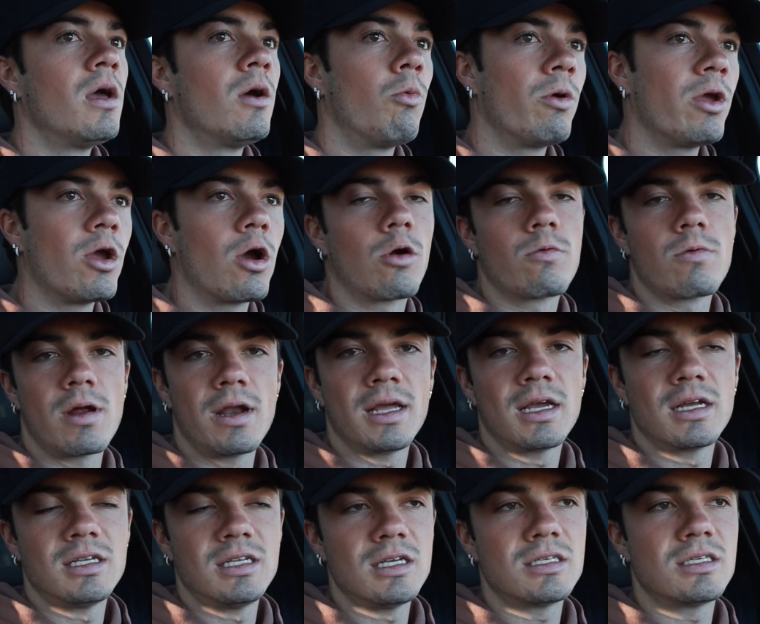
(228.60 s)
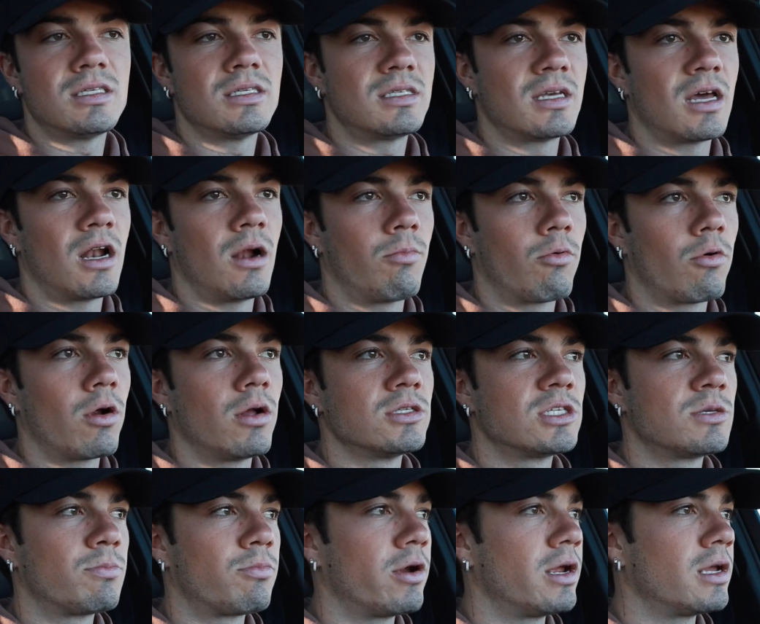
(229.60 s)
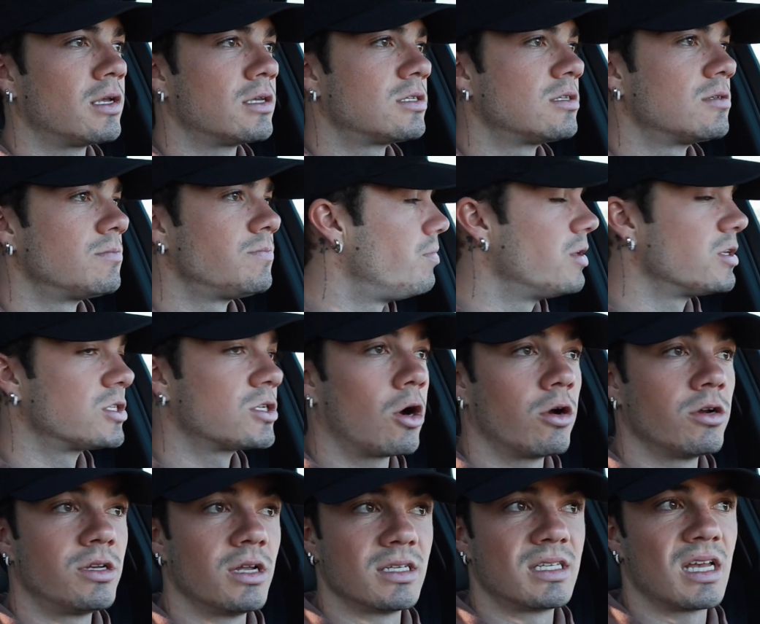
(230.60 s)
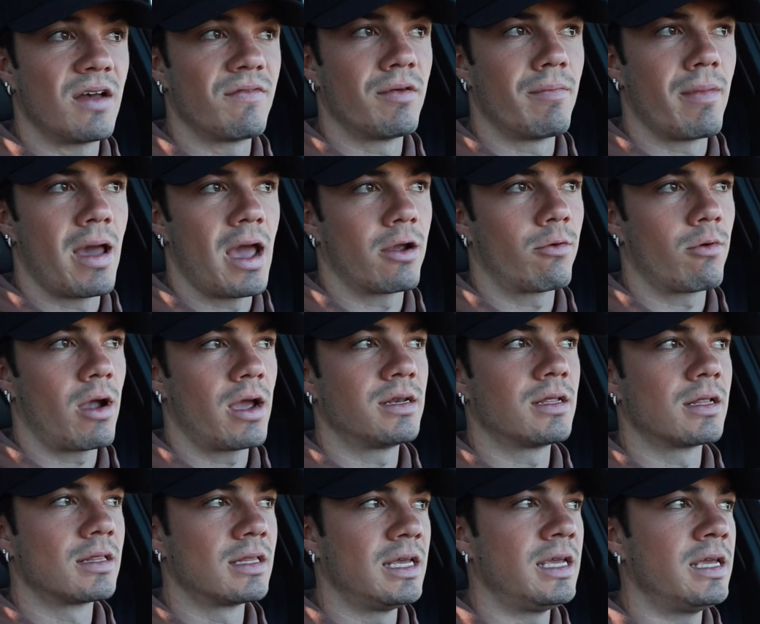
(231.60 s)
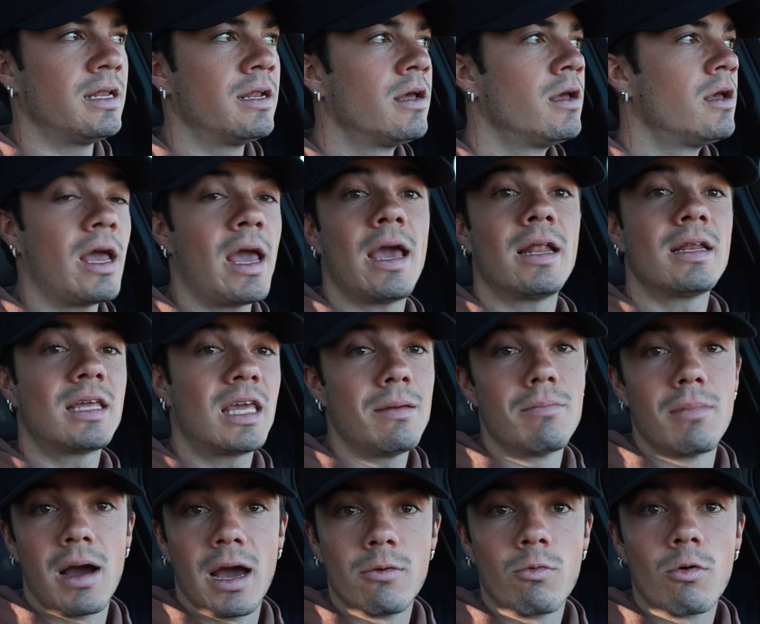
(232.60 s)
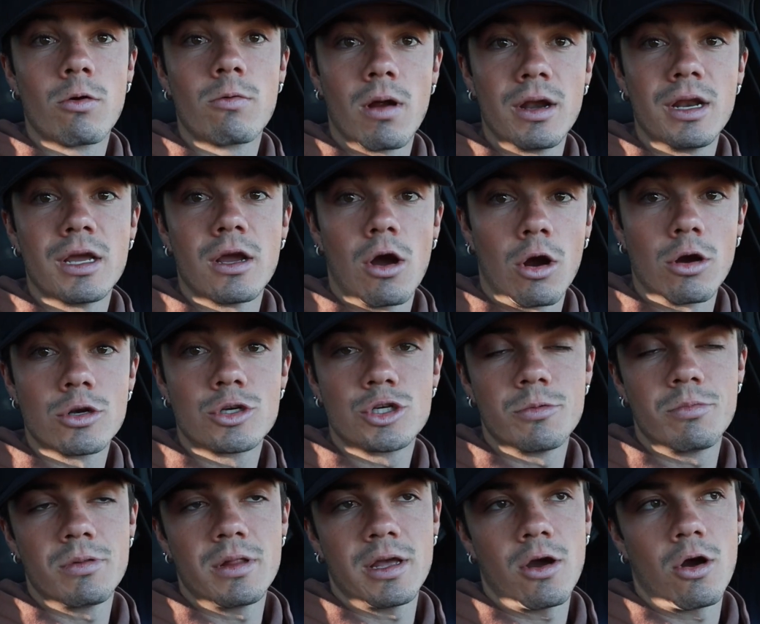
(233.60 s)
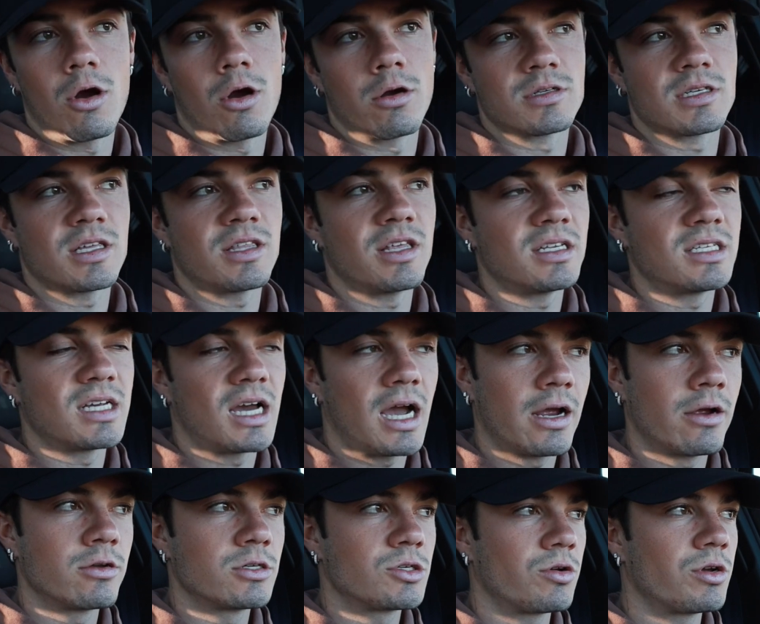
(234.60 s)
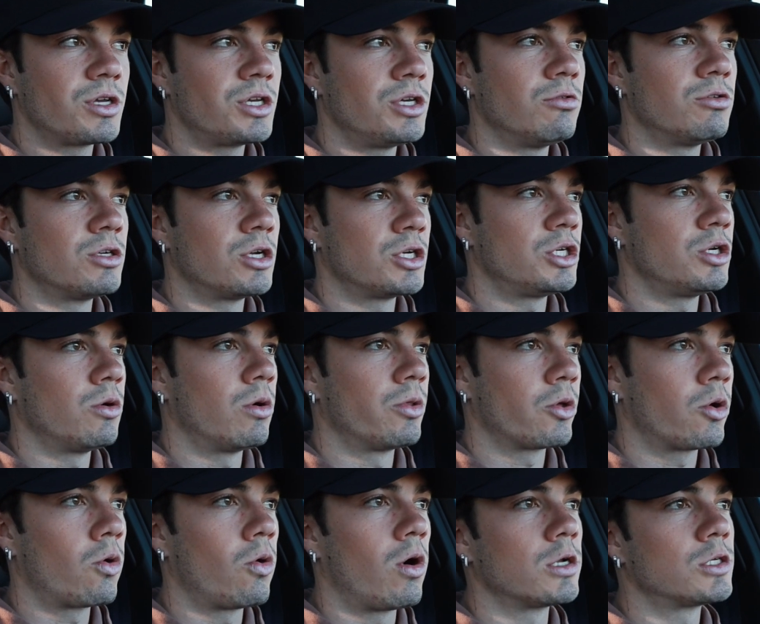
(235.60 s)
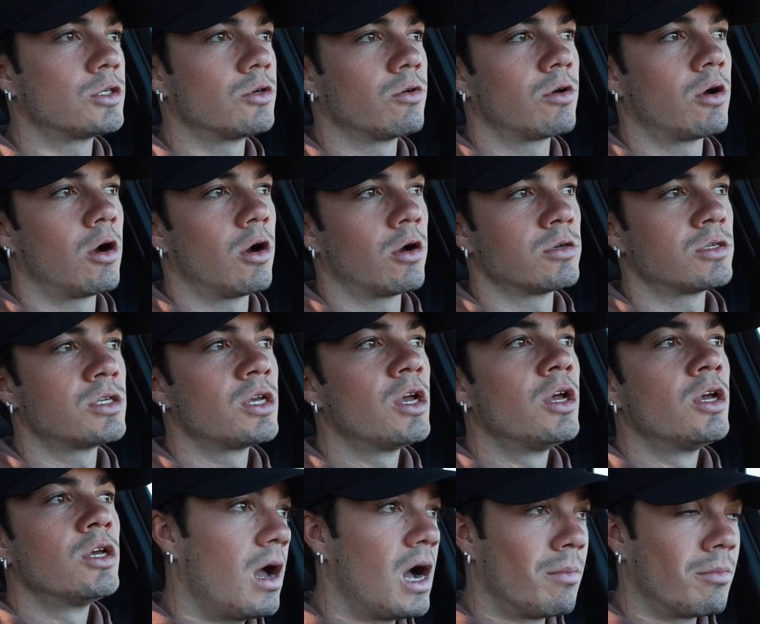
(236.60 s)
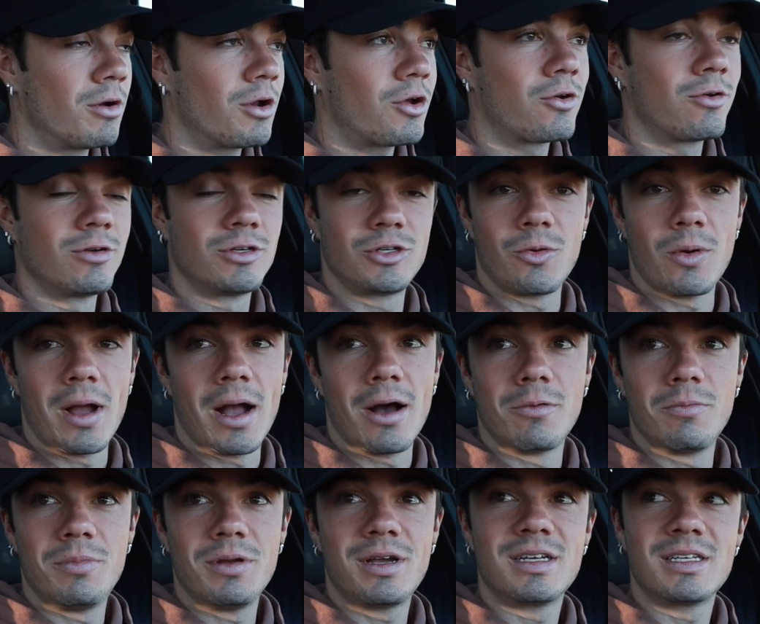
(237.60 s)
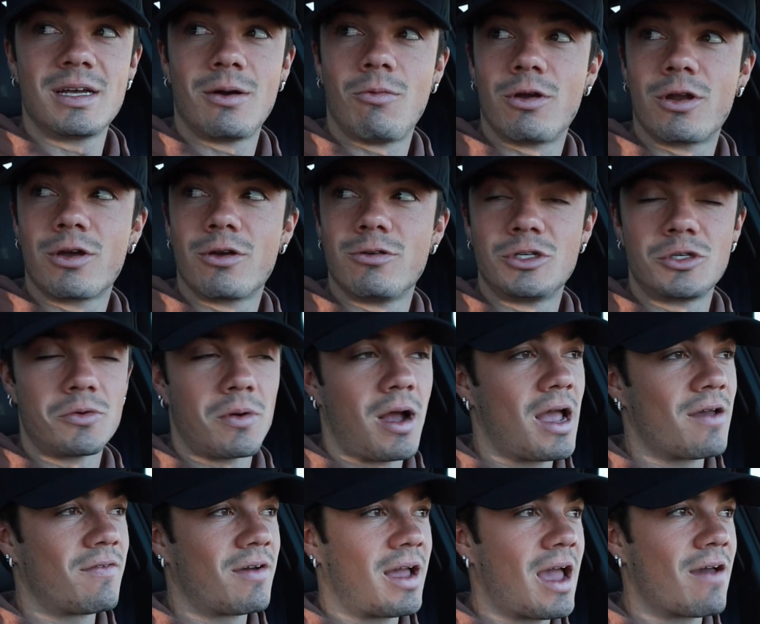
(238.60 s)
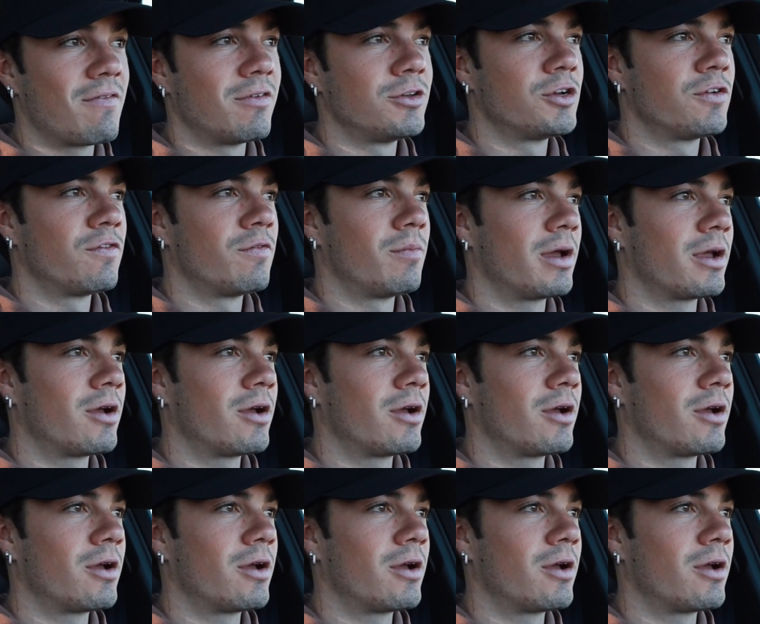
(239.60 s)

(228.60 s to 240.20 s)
We are running a decent setup. We're on springs. This car does have the mag ride delete, and keep in mind we're running RAARs. I think tires are a huge issue on the Quattro cars. I'm gonna cruise around because I want to go drive. I haven't driven my